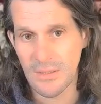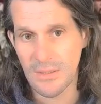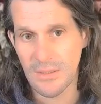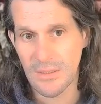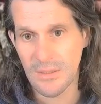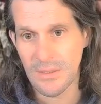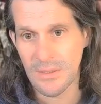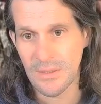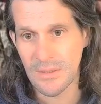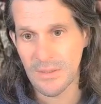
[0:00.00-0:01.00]

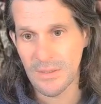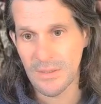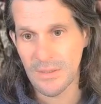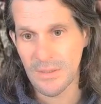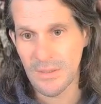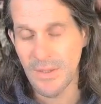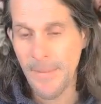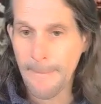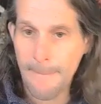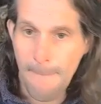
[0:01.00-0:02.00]

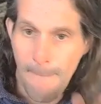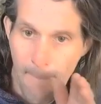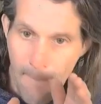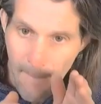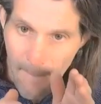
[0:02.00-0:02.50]
(silence)